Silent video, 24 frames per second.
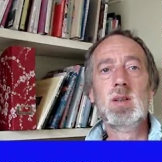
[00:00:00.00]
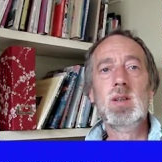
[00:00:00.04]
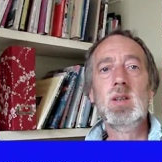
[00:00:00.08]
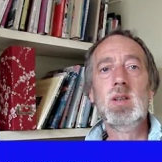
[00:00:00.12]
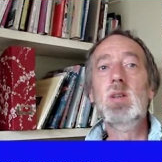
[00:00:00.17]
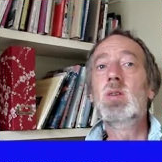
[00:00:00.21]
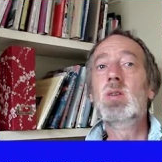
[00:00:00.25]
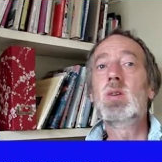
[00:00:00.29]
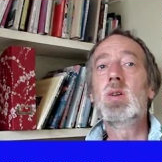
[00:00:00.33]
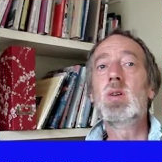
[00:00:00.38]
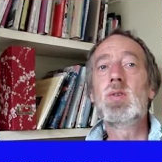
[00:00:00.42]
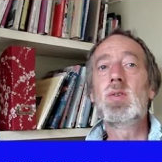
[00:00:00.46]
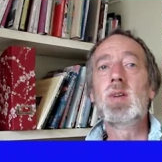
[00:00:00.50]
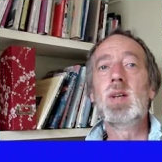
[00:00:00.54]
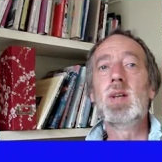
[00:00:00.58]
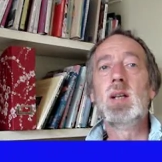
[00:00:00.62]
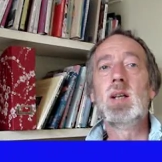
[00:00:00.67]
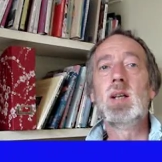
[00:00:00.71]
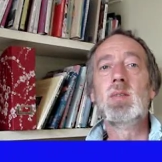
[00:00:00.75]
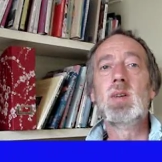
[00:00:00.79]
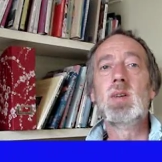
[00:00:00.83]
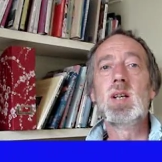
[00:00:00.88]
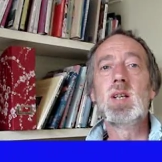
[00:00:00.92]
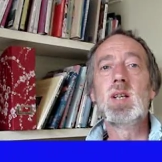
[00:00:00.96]
You could
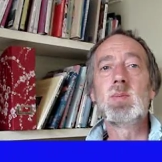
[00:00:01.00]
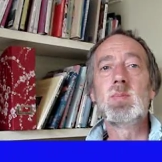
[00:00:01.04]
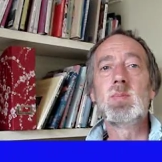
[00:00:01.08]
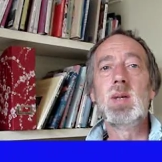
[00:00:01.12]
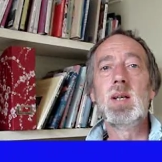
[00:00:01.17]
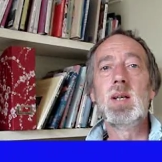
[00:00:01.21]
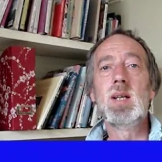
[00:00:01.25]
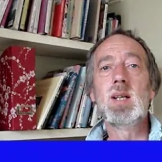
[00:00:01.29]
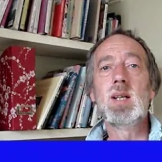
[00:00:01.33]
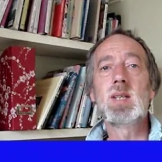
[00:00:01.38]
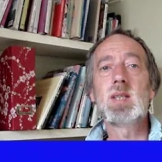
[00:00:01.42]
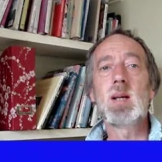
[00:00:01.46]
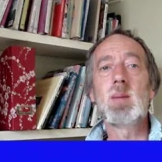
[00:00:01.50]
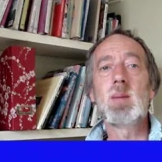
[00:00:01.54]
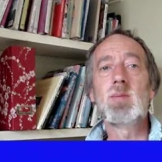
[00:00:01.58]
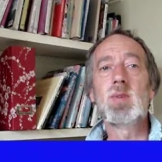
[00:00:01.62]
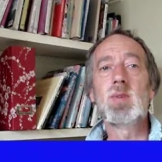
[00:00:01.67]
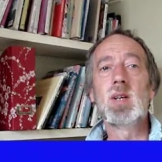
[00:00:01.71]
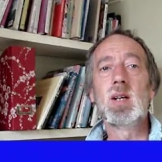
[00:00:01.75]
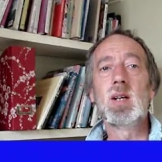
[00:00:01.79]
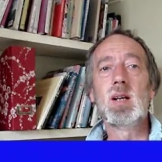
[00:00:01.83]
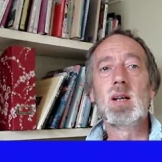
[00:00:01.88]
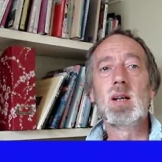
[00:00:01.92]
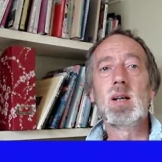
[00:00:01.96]
think of it as meaning
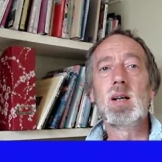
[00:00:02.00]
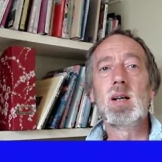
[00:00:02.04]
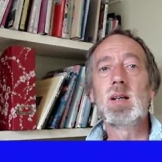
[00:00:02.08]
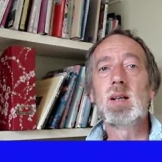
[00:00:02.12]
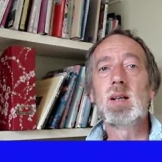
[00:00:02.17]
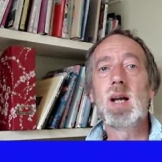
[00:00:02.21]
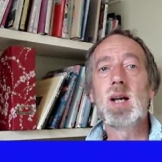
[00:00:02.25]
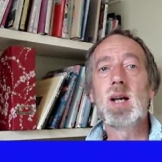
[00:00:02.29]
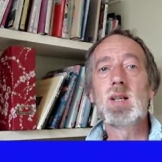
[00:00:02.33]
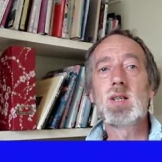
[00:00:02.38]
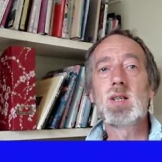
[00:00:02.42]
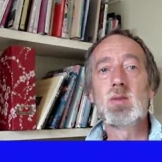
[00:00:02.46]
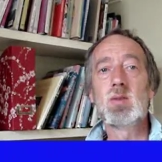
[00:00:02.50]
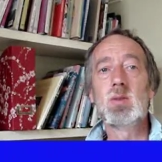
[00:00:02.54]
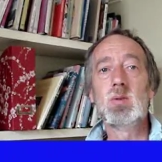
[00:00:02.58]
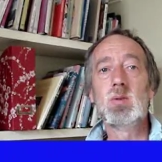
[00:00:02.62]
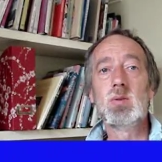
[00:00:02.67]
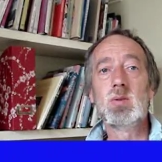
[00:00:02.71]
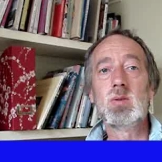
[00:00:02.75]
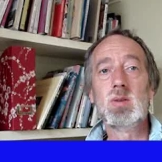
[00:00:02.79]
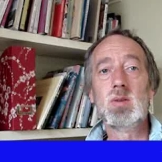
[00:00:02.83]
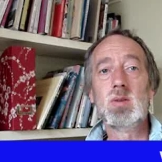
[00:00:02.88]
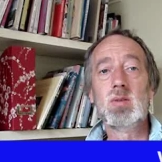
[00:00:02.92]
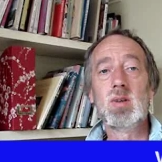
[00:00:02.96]
something like
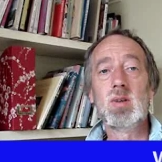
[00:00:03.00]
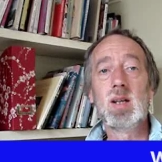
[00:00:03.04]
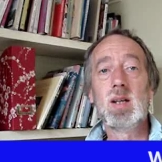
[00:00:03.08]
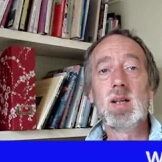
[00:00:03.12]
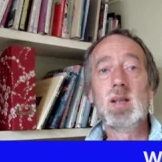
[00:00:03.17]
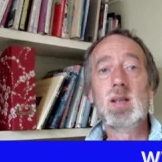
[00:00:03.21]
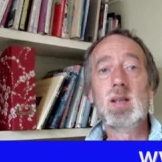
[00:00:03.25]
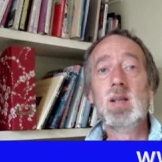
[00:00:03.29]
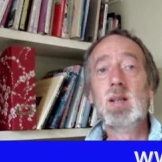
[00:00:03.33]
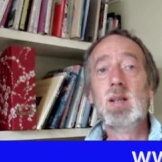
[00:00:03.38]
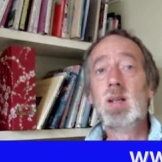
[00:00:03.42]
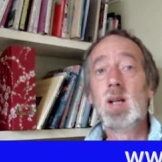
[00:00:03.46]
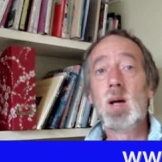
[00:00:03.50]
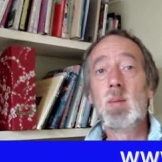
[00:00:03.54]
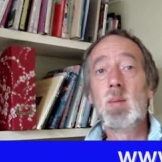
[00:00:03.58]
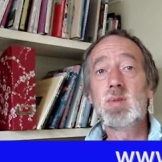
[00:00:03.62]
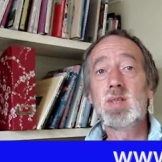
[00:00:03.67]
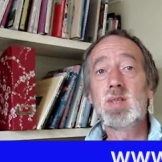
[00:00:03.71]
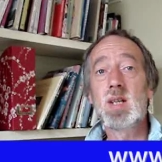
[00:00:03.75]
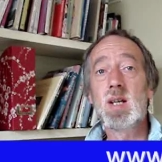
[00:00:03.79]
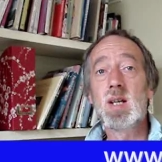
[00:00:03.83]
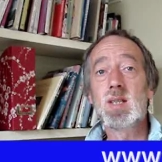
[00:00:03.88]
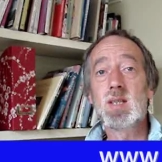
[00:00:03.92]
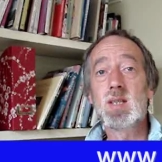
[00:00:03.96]
extraordinarily
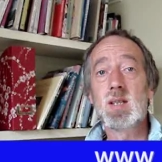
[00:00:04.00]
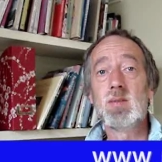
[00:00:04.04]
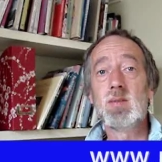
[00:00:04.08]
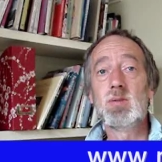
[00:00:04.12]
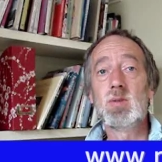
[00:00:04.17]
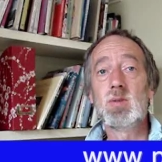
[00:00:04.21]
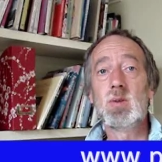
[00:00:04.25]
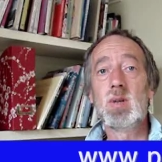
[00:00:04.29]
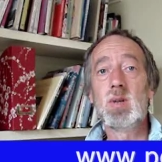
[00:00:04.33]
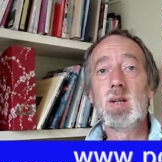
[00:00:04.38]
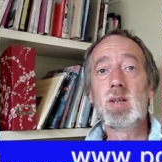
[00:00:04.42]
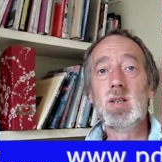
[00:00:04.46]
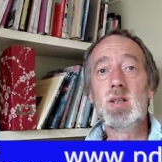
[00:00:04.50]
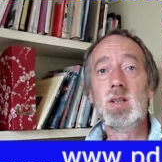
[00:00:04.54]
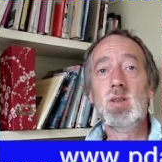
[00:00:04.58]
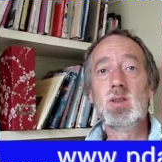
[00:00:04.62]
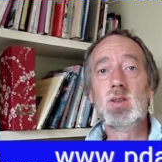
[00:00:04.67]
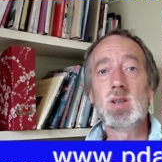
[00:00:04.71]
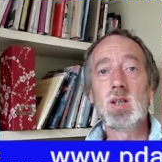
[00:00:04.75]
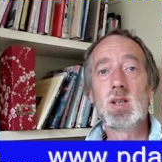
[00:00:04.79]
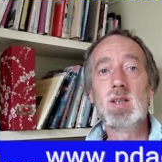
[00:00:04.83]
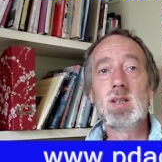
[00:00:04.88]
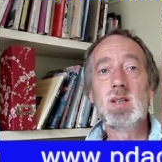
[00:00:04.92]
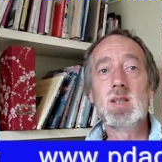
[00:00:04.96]
obsessive or
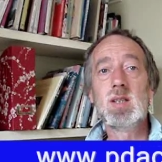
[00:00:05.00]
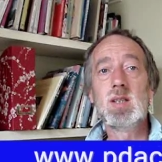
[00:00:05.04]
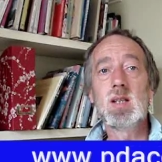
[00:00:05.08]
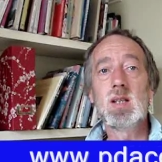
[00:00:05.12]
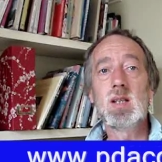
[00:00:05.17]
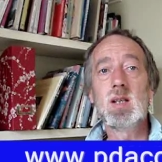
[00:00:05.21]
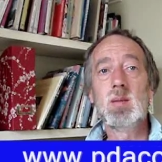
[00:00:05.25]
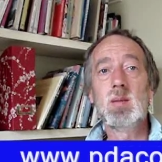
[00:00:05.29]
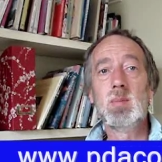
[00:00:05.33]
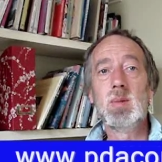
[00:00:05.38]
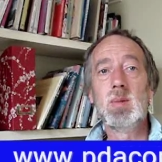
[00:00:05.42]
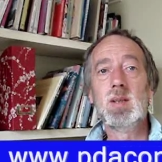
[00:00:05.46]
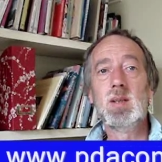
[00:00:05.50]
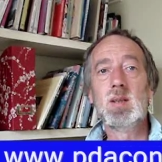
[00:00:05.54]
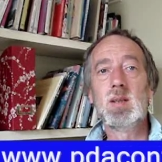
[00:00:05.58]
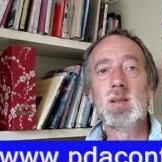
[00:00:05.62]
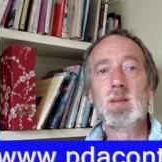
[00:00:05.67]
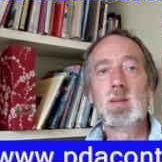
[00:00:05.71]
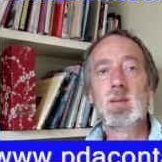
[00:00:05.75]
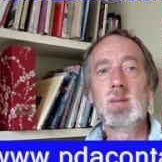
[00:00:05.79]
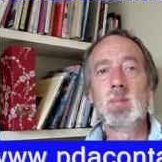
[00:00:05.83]
unusually determined.